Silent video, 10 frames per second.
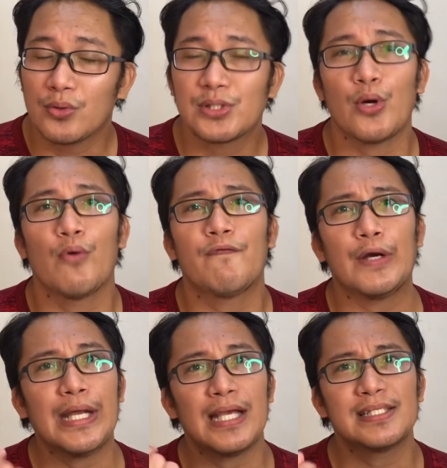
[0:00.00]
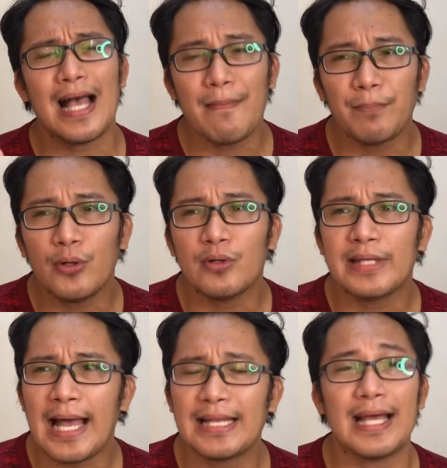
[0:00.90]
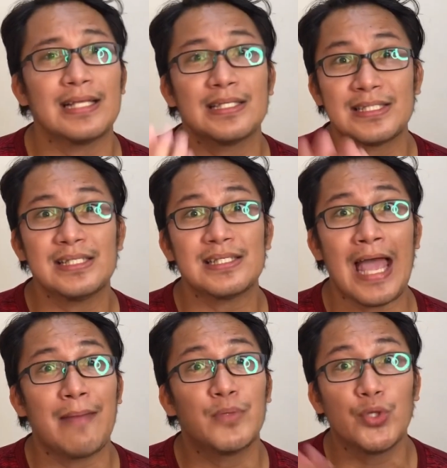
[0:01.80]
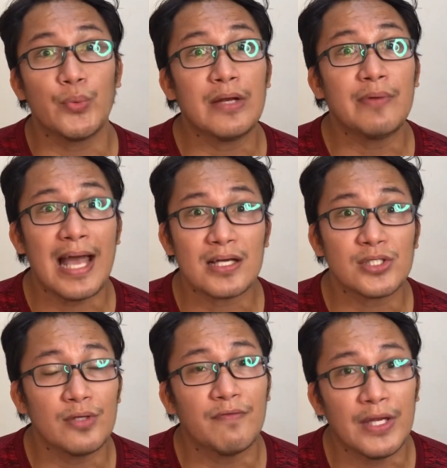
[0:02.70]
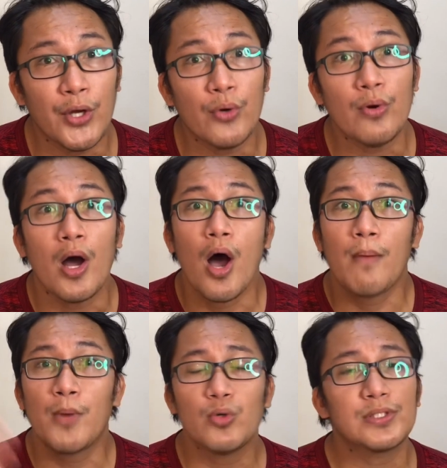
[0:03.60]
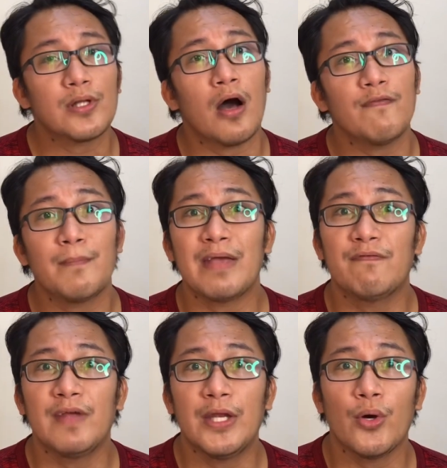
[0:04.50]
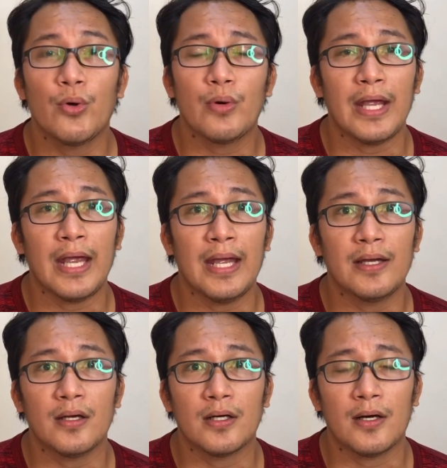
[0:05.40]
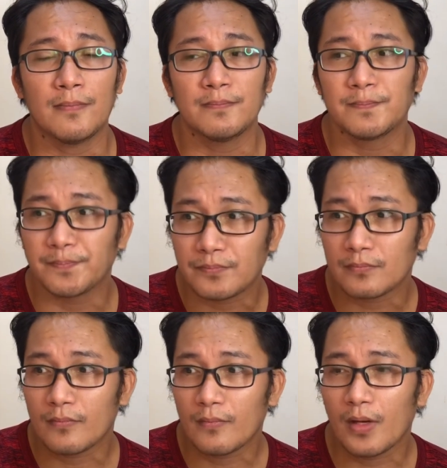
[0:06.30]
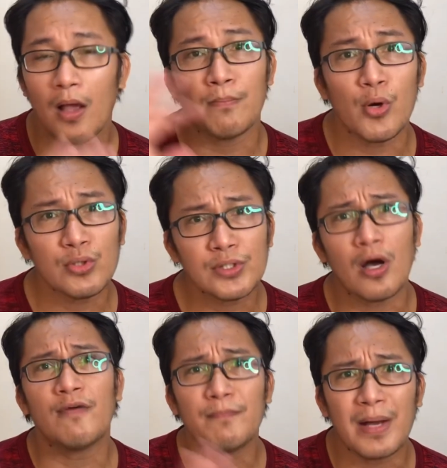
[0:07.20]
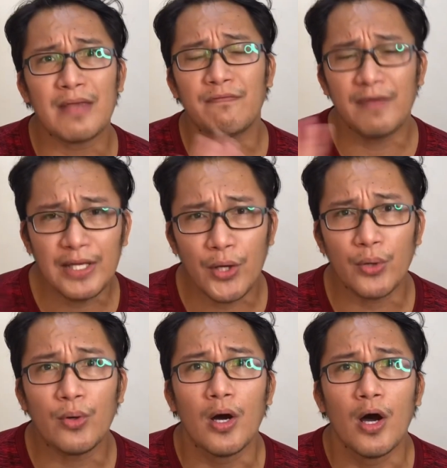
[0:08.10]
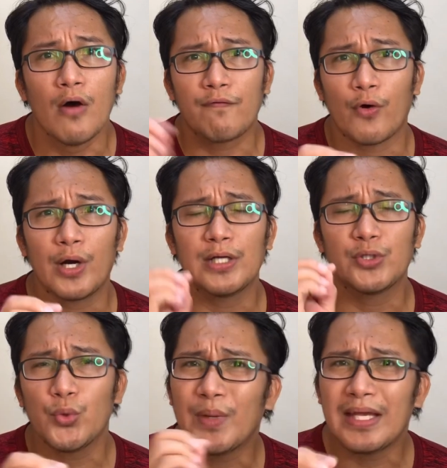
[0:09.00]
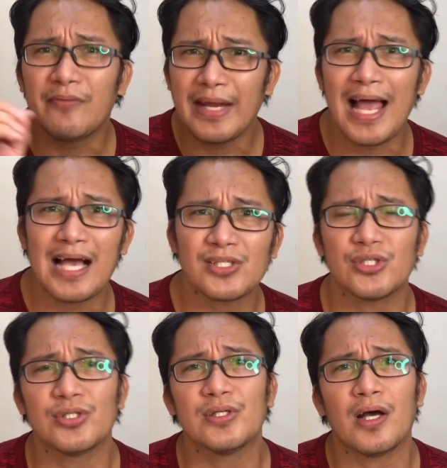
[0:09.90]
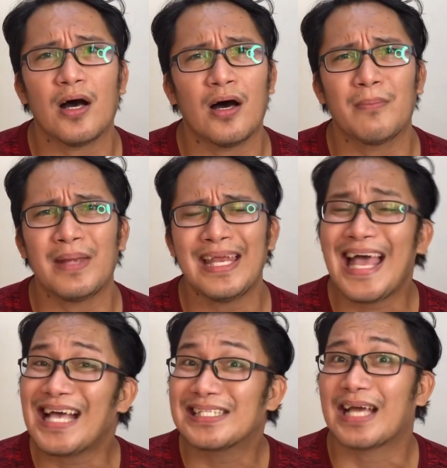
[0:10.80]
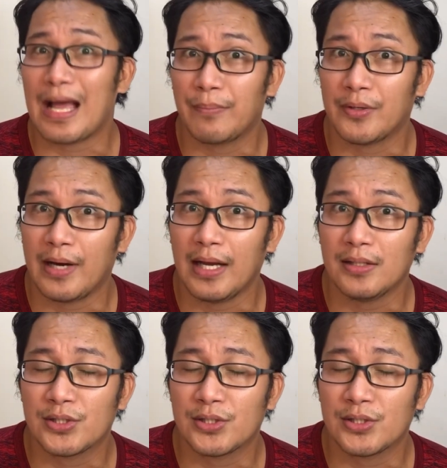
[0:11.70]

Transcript: So for example, that since I'm doing reaction video, most of my video in most of my video for doing reaction, it has a copyright.